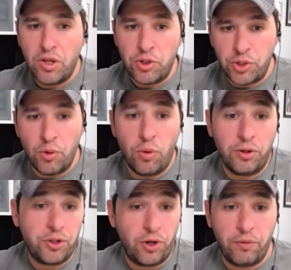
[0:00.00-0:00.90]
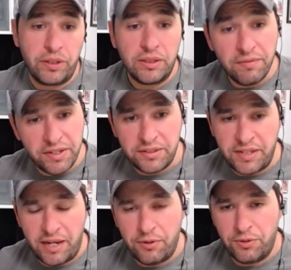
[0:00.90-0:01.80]
your current living
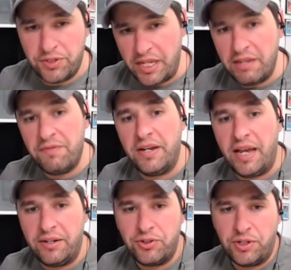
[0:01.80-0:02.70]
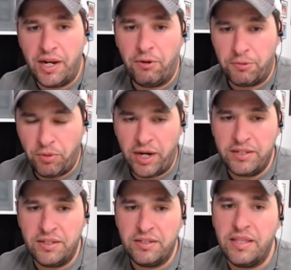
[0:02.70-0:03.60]
standards, even at generic
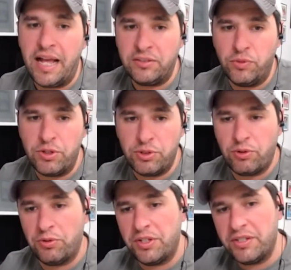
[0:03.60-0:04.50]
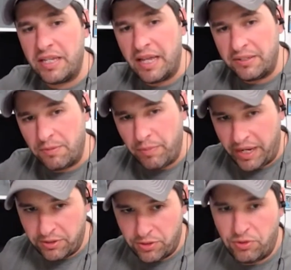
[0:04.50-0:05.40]
prices, that's when you start to see that demand
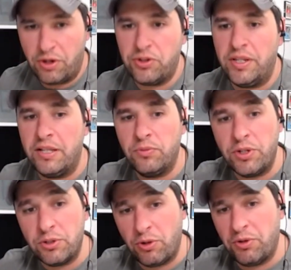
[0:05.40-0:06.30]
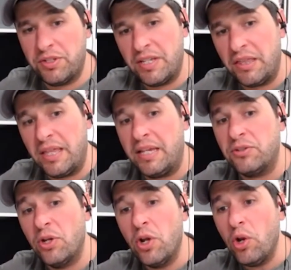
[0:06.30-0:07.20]
destruction. That's when you start to see things
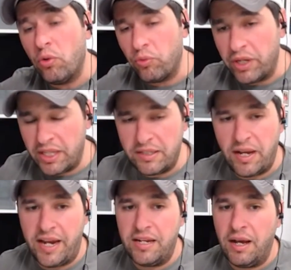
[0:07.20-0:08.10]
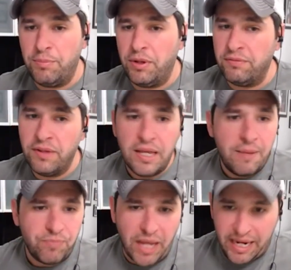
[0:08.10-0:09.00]
really tighten up of,
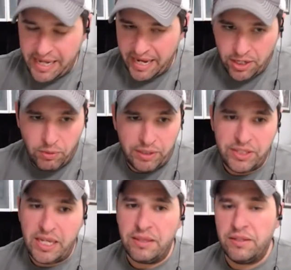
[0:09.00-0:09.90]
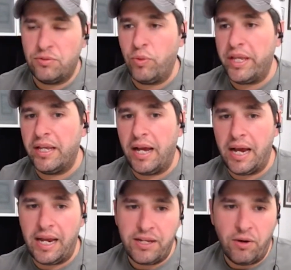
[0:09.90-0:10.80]
I can't go out to eat this week. Uh,
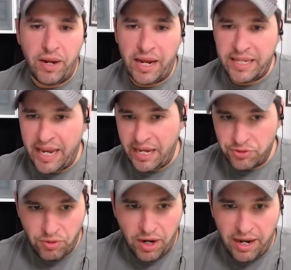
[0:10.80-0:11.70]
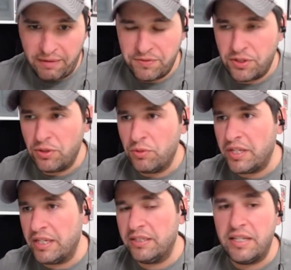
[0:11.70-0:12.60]
you know, I can't drive to
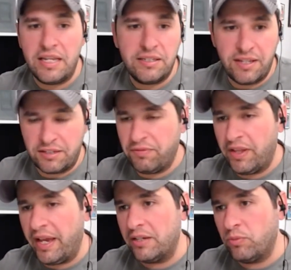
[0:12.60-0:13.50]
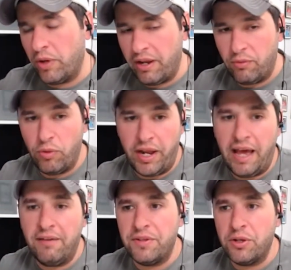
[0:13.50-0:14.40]
Disney, Six Flags, what, what
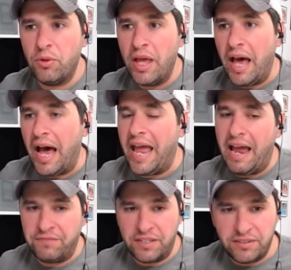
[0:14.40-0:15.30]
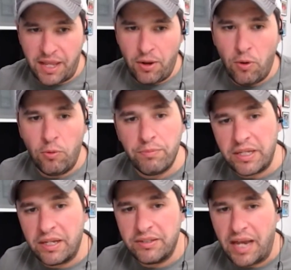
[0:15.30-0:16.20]
have you. I have to stay home
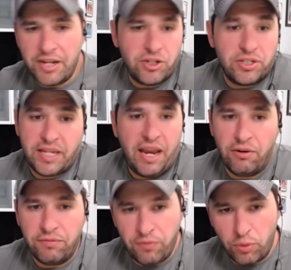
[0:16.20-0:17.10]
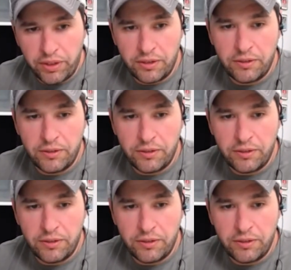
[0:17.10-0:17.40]
because I just can't afford it.